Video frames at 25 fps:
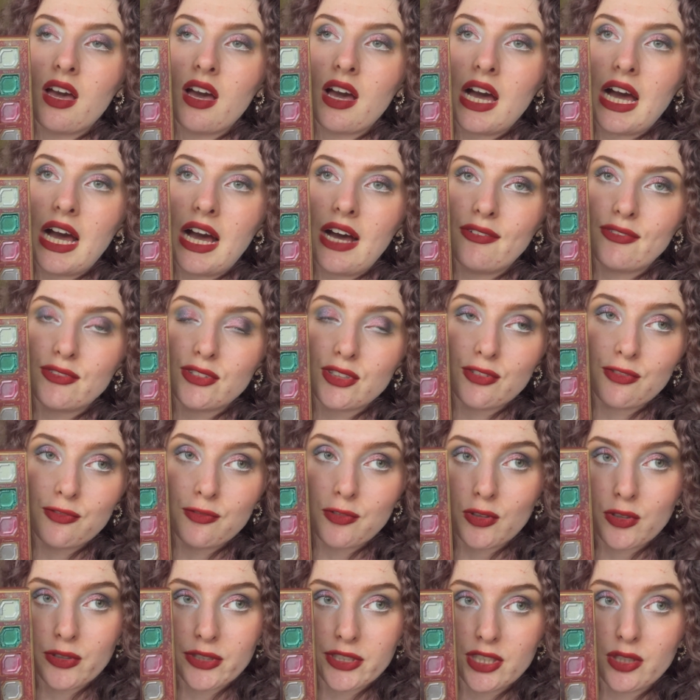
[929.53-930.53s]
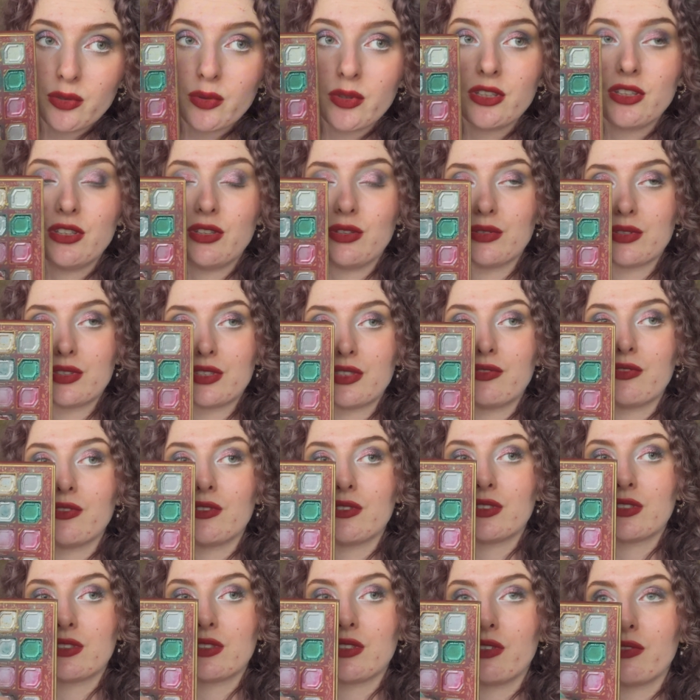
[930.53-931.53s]
After 41
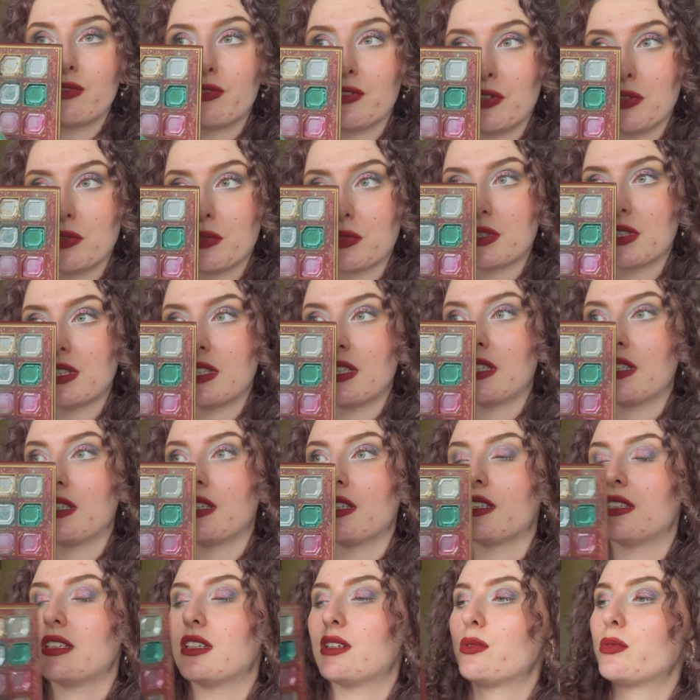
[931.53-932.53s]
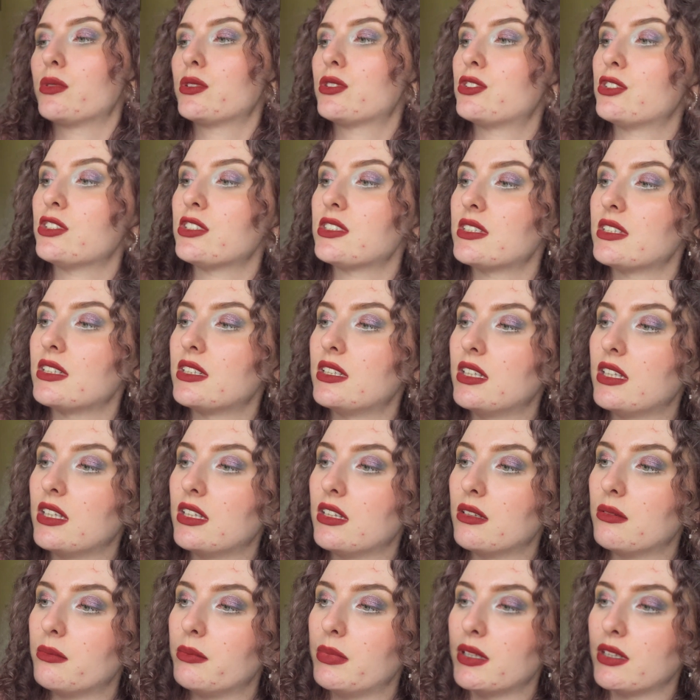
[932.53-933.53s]
uses of using, there was just a
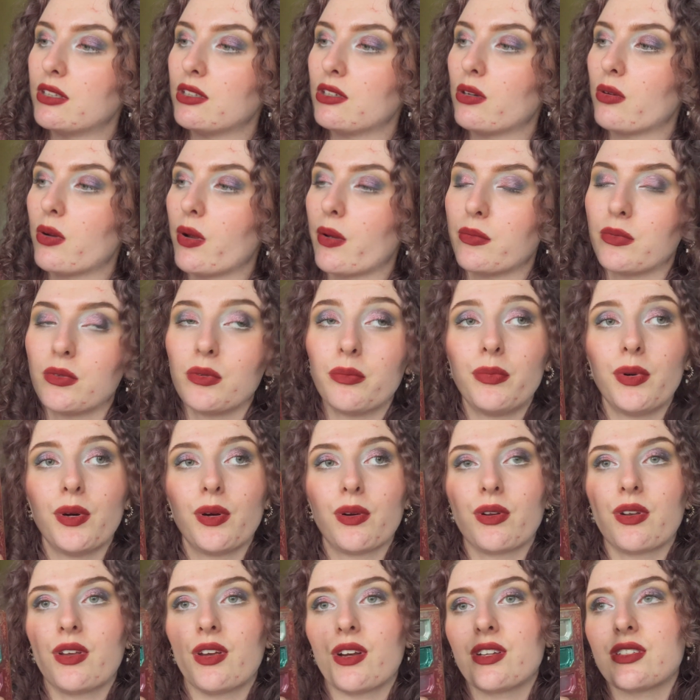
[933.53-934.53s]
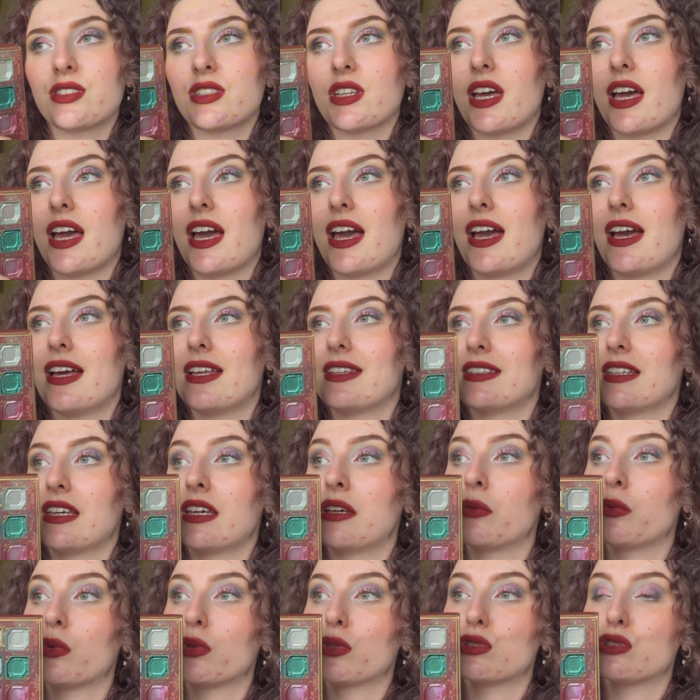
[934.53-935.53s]
little bit around the borders and it
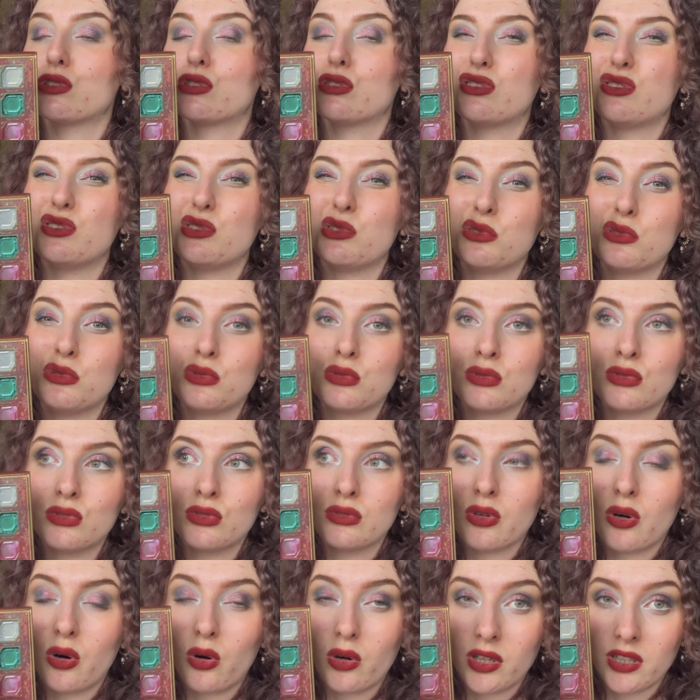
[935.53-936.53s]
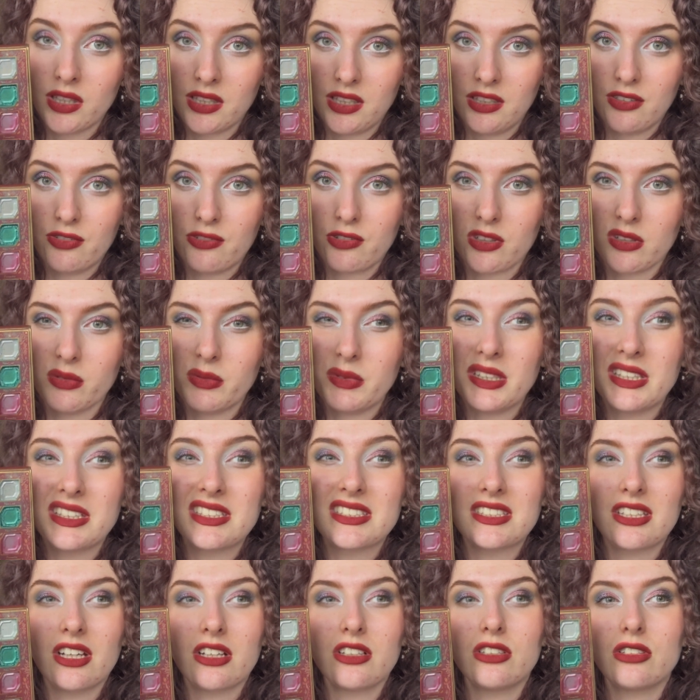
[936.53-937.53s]
was too oily for me. It
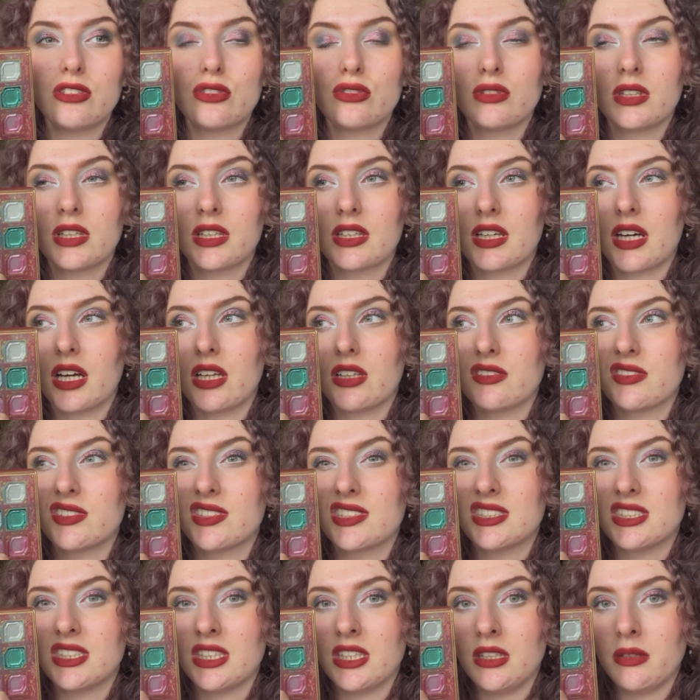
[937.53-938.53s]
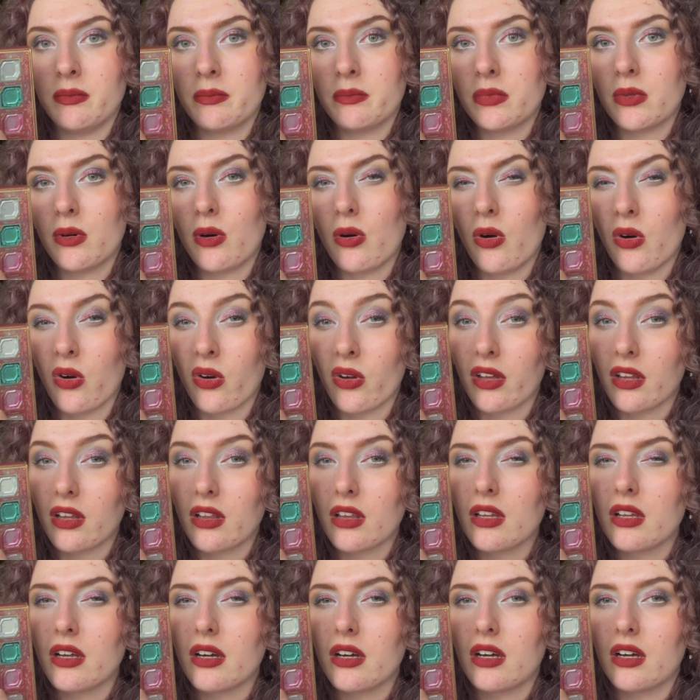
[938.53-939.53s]
started to like kind of seep
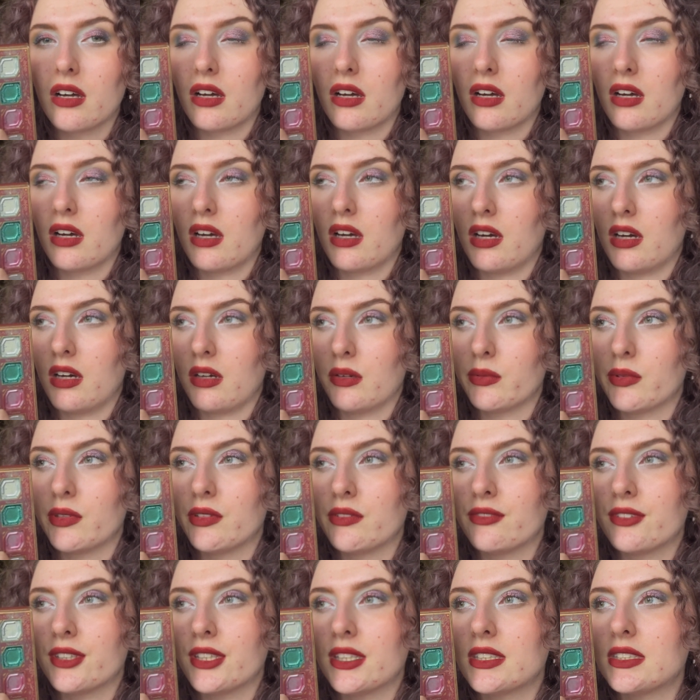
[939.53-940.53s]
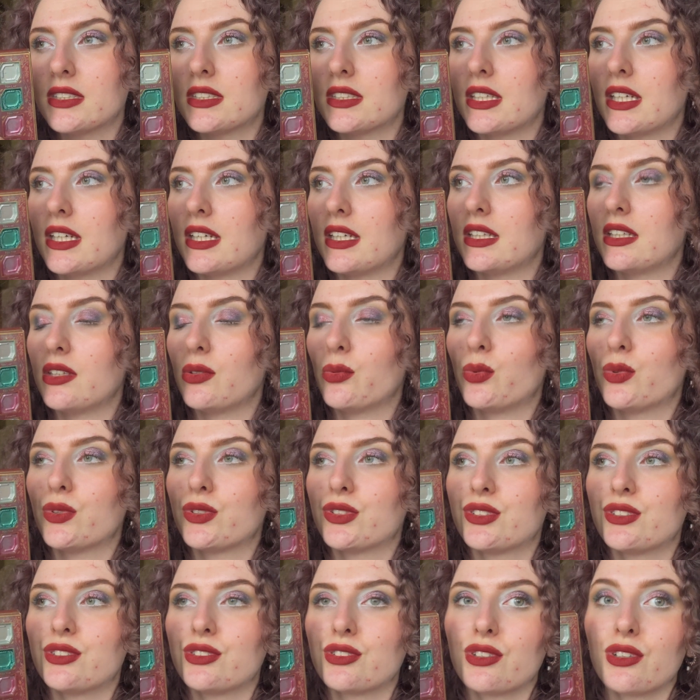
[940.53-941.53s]
oil out of it, and it
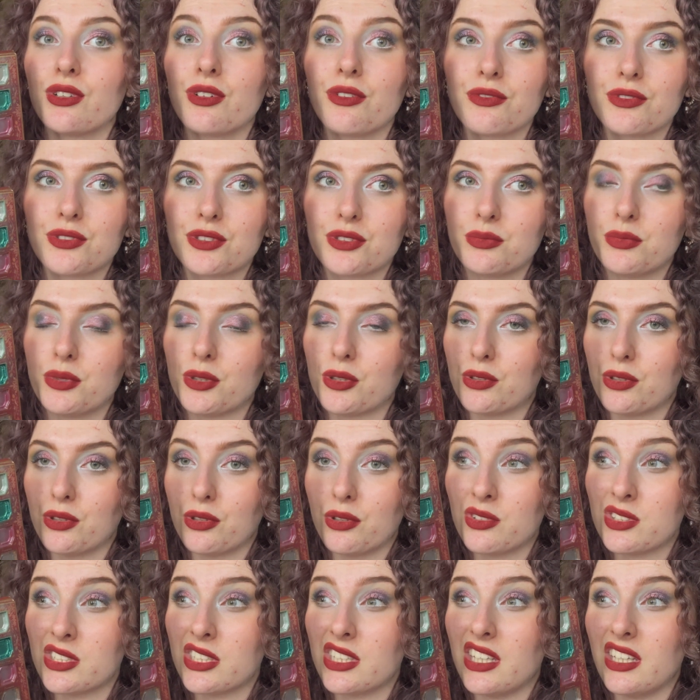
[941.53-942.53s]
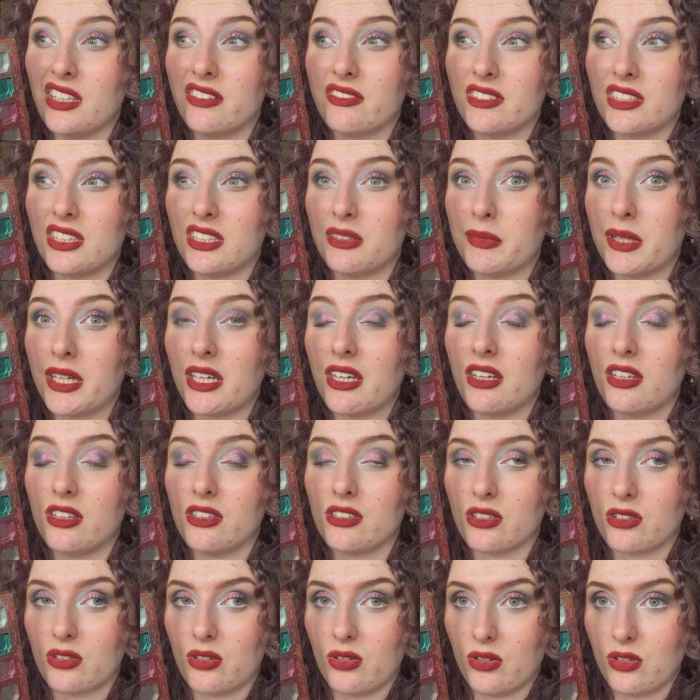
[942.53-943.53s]
wasn't comfortable to use it even in my inner
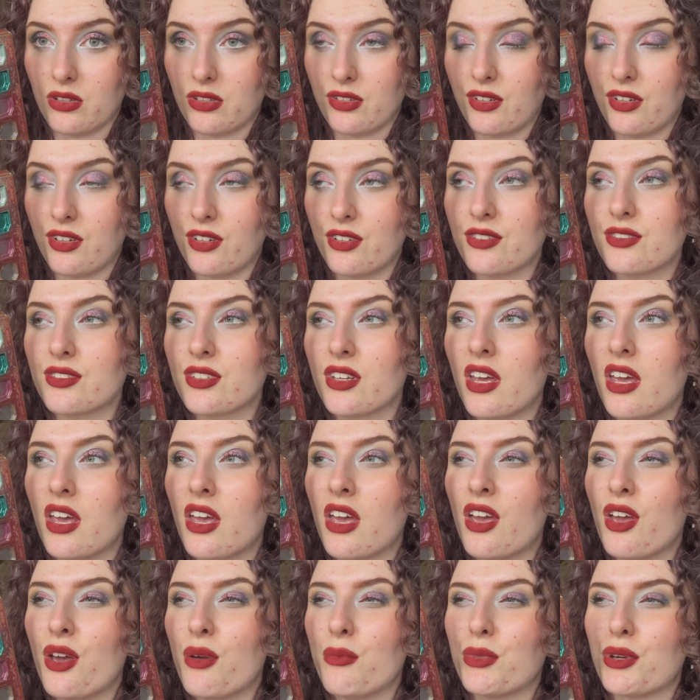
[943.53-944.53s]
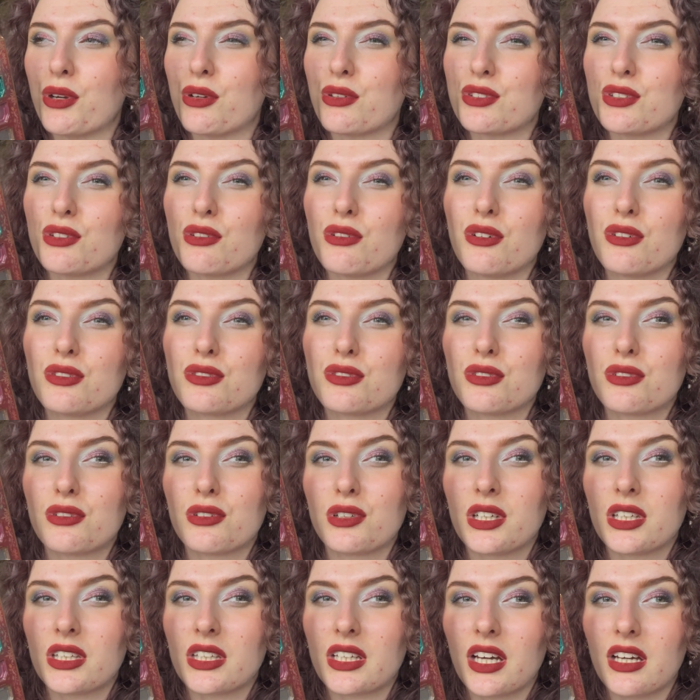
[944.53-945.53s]
corners because it also
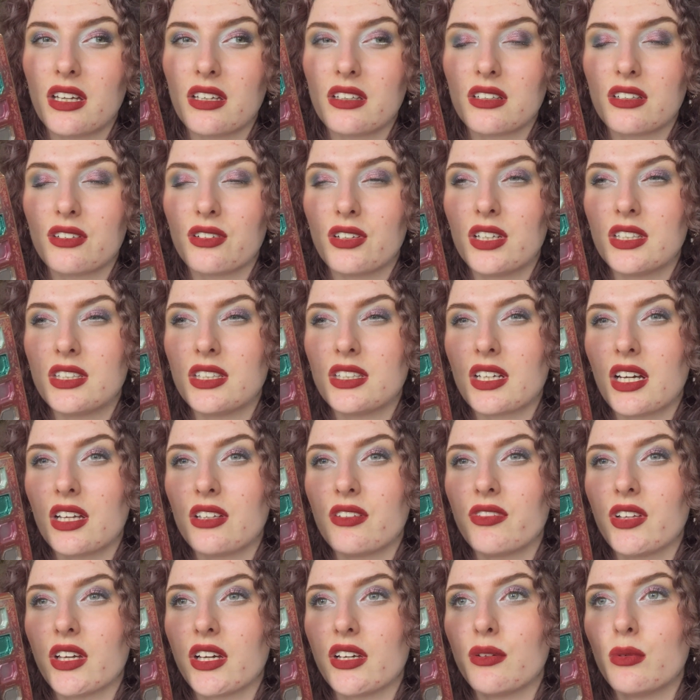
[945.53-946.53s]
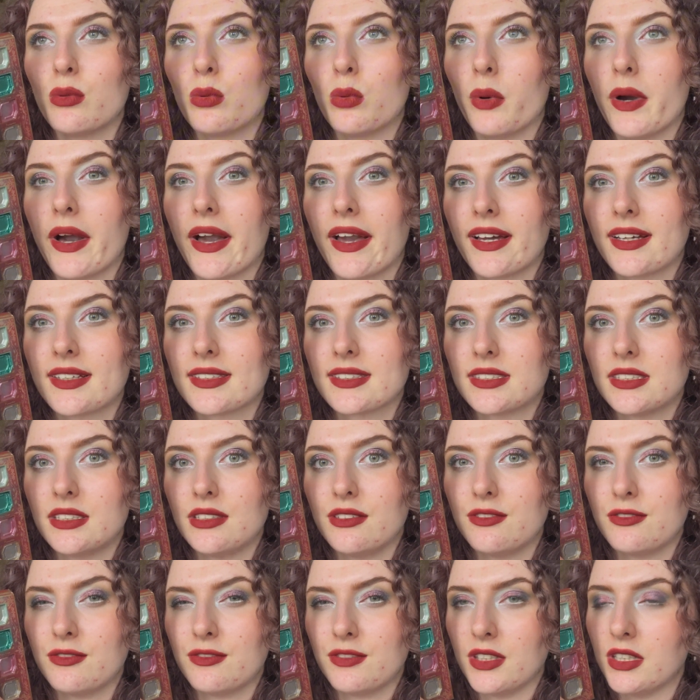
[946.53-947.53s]
created kind of like a waxy
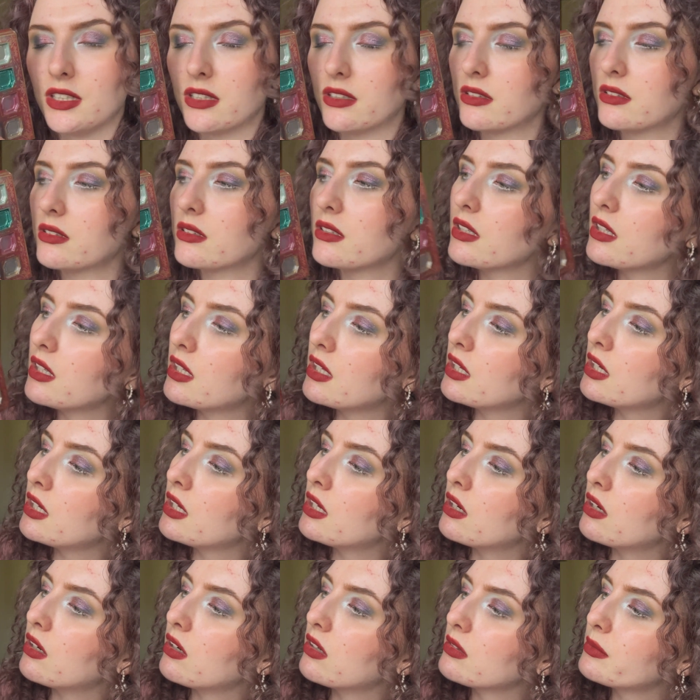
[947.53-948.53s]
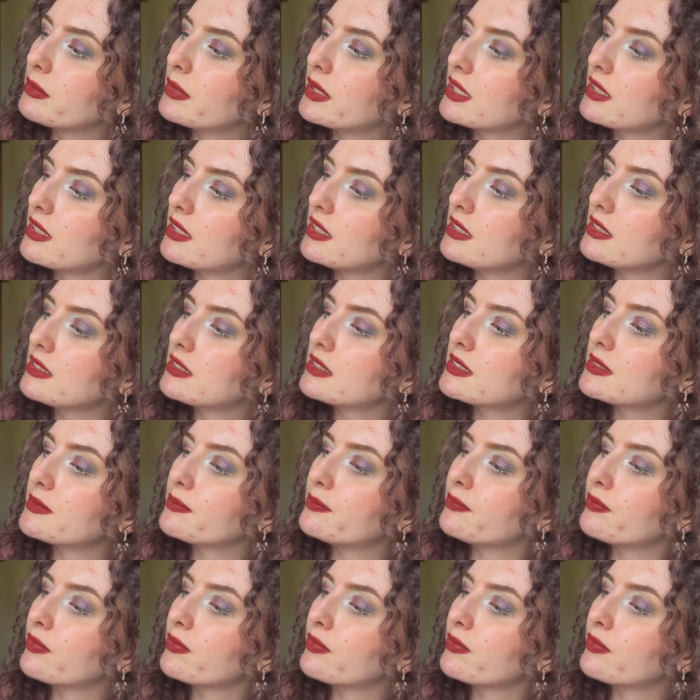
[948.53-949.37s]
feel on my lids.